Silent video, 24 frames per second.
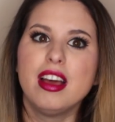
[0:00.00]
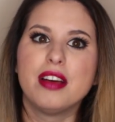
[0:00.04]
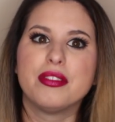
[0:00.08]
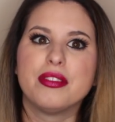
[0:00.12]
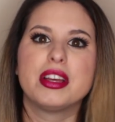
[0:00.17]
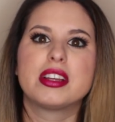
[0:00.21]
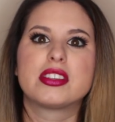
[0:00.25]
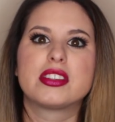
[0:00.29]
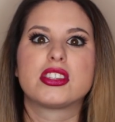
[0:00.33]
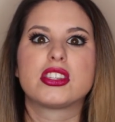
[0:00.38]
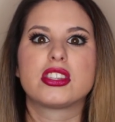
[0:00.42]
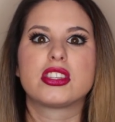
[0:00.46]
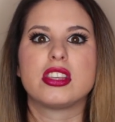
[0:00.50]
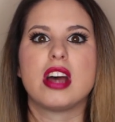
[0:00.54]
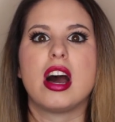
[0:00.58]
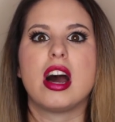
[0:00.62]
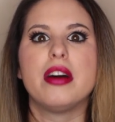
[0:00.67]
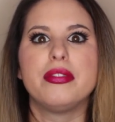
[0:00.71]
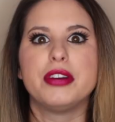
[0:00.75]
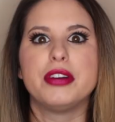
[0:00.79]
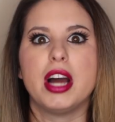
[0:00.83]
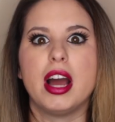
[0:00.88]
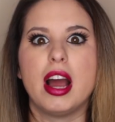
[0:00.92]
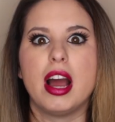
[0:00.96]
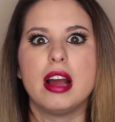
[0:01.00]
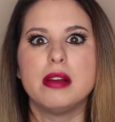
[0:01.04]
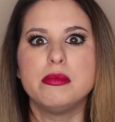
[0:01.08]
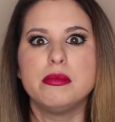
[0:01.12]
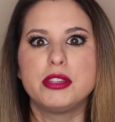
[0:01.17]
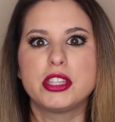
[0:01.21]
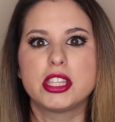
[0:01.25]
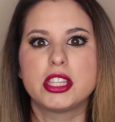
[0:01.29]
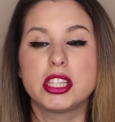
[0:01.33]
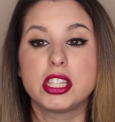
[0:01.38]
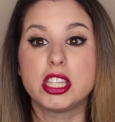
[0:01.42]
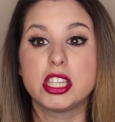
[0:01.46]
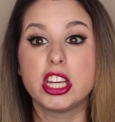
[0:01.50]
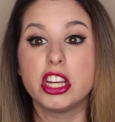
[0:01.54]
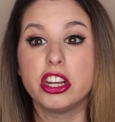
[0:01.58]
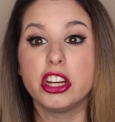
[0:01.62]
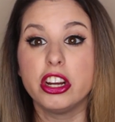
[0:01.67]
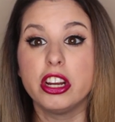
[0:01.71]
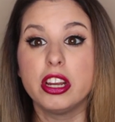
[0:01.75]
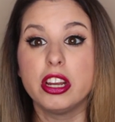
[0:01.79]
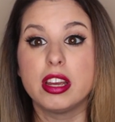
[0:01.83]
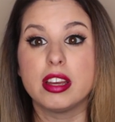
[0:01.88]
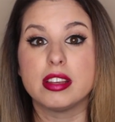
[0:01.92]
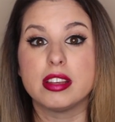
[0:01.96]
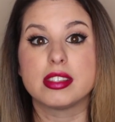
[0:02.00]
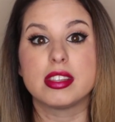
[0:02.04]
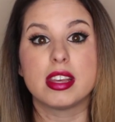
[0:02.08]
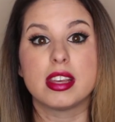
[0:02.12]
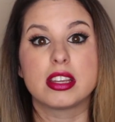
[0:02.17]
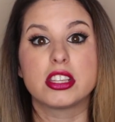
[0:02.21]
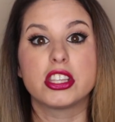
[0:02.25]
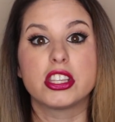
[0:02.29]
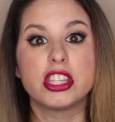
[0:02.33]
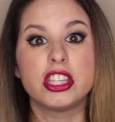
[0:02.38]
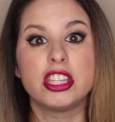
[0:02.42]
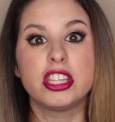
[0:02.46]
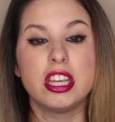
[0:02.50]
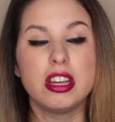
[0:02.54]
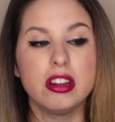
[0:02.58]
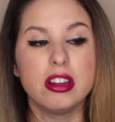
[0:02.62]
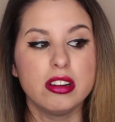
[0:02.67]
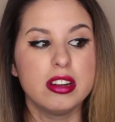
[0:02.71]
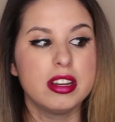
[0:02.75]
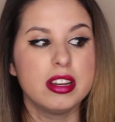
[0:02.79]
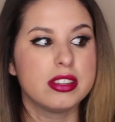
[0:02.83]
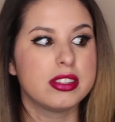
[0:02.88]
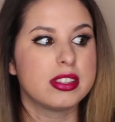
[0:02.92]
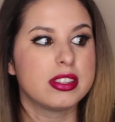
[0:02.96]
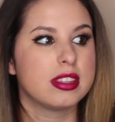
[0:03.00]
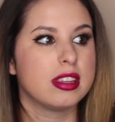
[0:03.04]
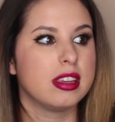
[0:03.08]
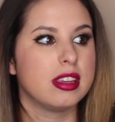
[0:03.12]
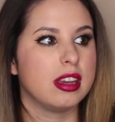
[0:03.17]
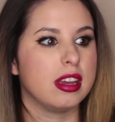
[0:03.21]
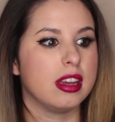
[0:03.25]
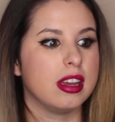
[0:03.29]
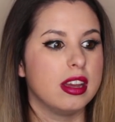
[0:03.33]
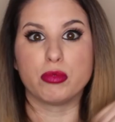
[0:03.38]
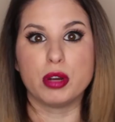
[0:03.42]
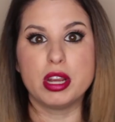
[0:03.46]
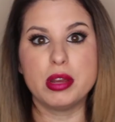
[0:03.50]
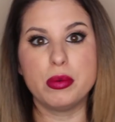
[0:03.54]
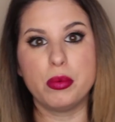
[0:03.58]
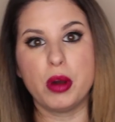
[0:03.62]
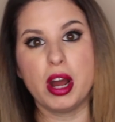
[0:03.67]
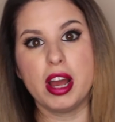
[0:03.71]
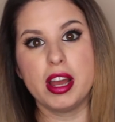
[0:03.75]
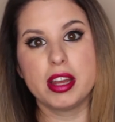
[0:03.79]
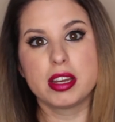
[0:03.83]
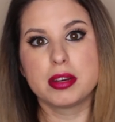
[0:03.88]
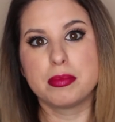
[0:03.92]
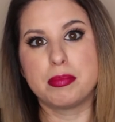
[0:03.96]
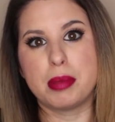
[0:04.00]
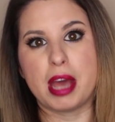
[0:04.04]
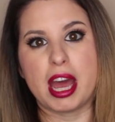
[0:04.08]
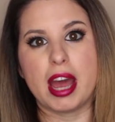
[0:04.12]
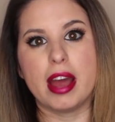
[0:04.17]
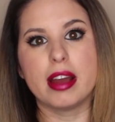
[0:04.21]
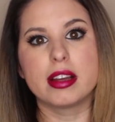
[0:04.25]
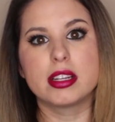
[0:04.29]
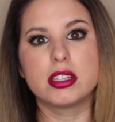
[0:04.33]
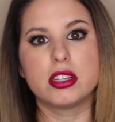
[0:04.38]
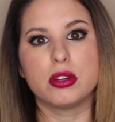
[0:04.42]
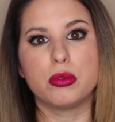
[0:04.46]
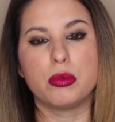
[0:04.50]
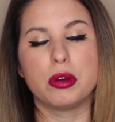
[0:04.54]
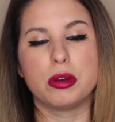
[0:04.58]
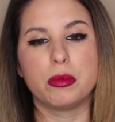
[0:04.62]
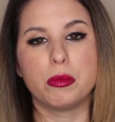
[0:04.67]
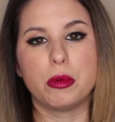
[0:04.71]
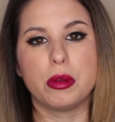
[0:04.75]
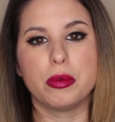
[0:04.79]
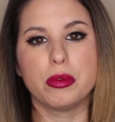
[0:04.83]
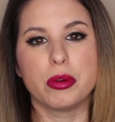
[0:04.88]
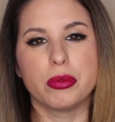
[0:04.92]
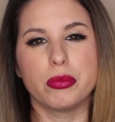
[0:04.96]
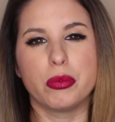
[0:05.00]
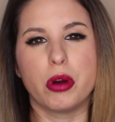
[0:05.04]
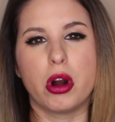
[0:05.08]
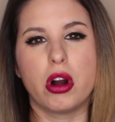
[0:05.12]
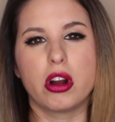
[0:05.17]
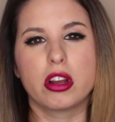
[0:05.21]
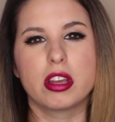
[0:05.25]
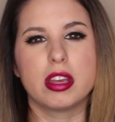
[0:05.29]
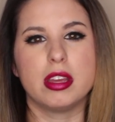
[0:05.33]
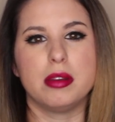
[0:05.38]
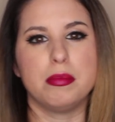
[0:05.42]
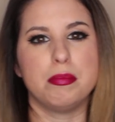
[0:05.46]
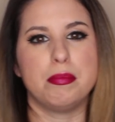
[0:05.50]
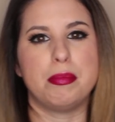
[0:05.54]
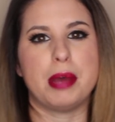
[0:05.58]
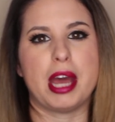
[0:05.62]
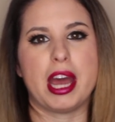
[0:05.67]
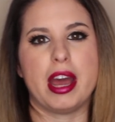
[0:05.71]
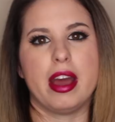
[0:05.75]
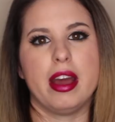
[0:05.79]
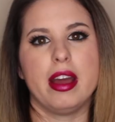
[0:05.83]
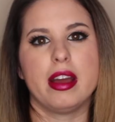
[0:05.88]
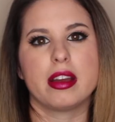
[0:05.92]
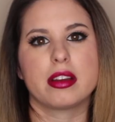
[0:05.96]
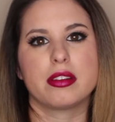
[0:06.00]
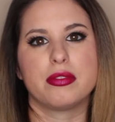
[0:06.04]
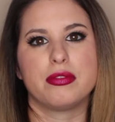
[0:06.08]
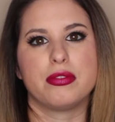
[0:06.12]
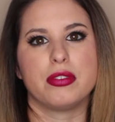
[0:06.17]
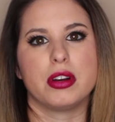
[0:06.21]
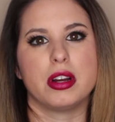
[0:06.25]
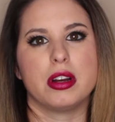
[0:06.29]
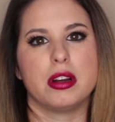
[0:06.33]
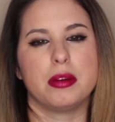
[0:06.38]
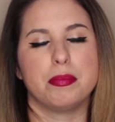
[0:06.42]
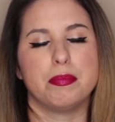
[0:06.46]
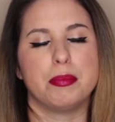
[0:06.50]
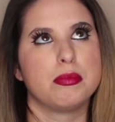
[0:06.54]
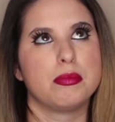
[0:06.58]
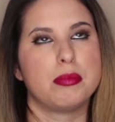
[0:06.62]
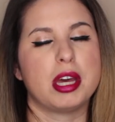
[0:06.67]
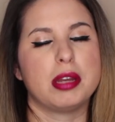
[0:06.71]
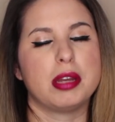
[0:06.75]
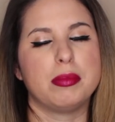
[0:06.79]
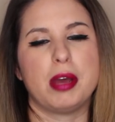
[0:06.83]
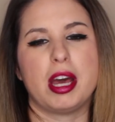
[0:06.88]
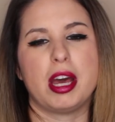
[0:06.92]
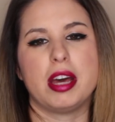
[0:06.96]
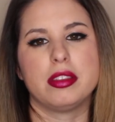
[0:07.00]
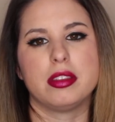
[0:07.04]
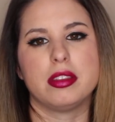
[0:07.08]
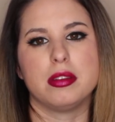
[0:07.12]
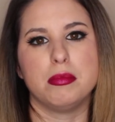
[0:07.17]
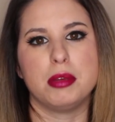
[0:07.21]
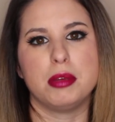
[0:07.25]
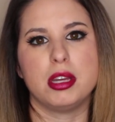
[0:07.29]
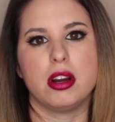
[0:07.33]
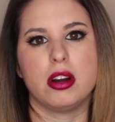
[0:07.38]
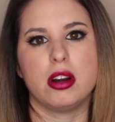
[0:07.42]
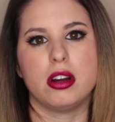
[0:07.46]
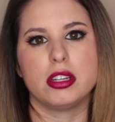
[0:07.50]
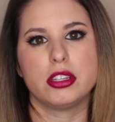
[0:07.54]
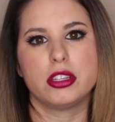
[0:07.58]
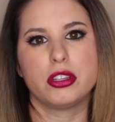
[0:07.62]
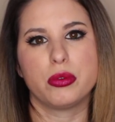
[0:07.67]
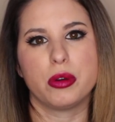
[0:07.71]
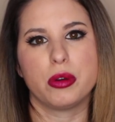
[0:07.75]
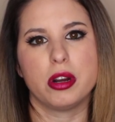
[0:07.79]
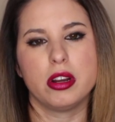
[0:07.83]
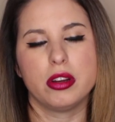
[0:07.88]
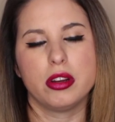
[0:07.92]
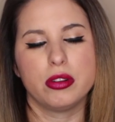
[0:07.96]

like, Sava, I'm serious. Like, seriously. Rewind back to when we were walking back from Bed Bath & Beyond to our